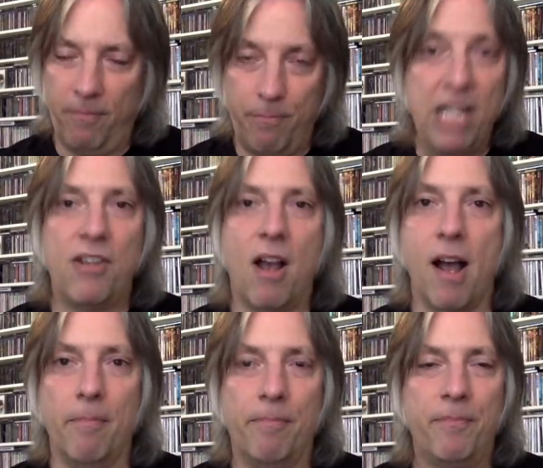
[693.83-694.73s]
big
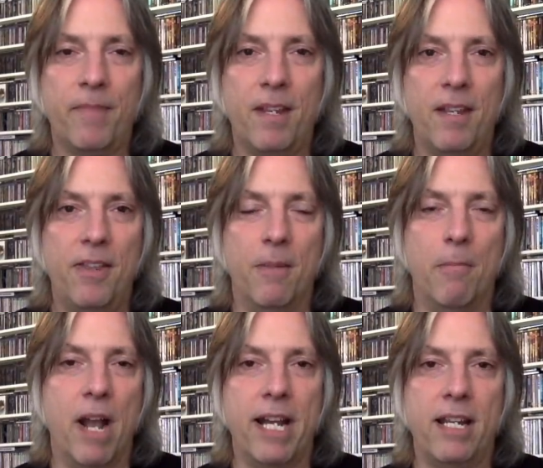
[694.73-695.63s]
time the
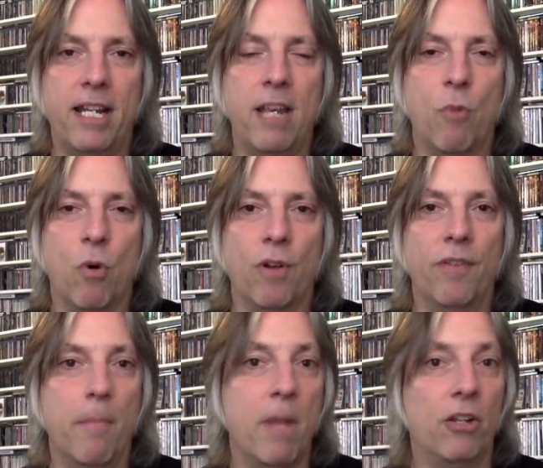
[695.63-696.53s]
mighty
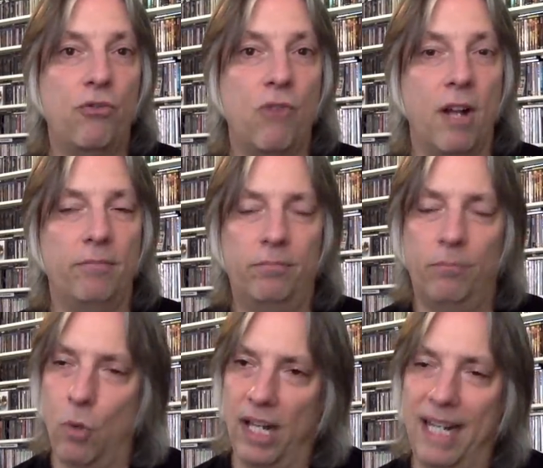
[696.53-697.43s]
keyboard, the Mellotron.
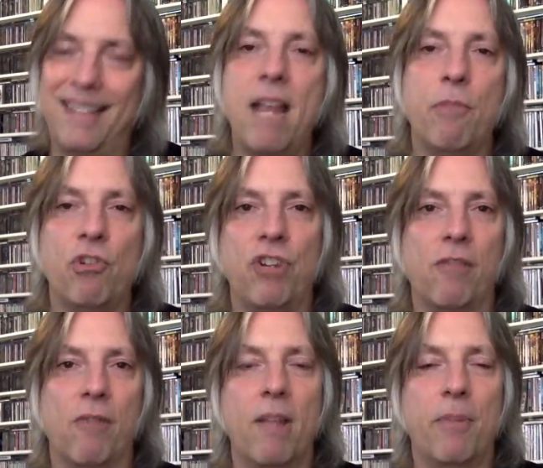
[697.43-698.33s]
More like a tape
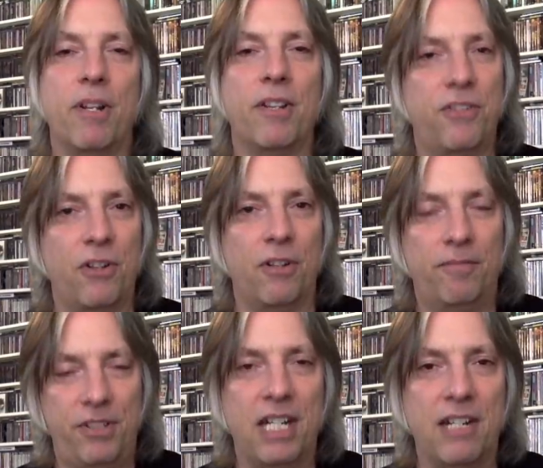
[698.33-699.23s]
machine, right? But it's still
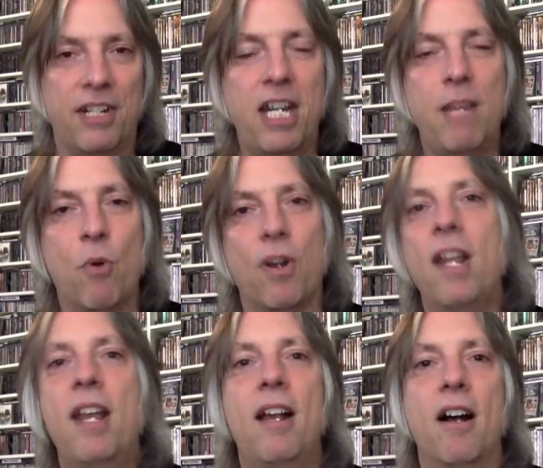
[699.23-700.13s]
seen as a keyboard.
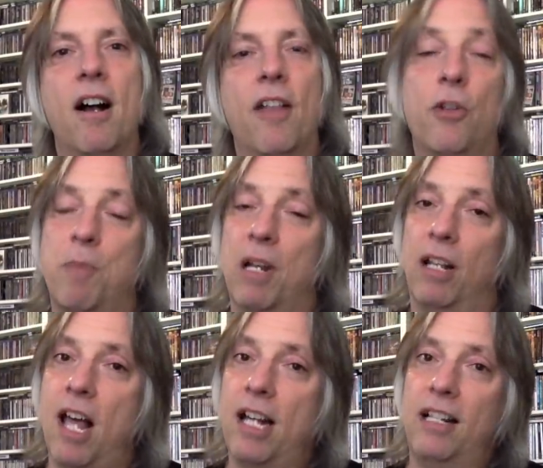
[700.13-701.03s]
Uh, there's been a
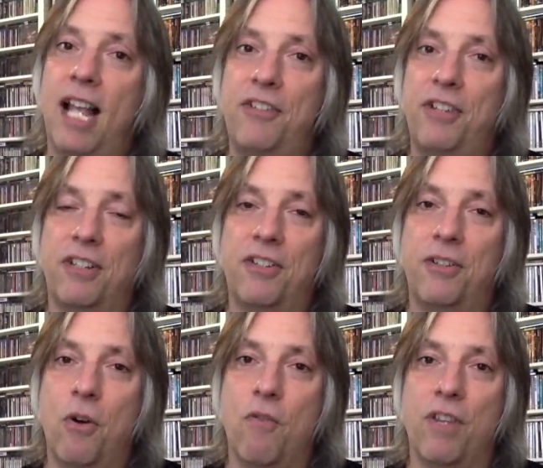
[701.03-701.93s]
lot of
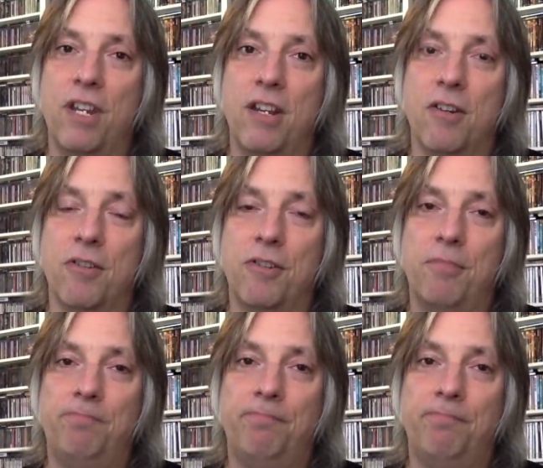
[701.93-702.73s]
classics over the years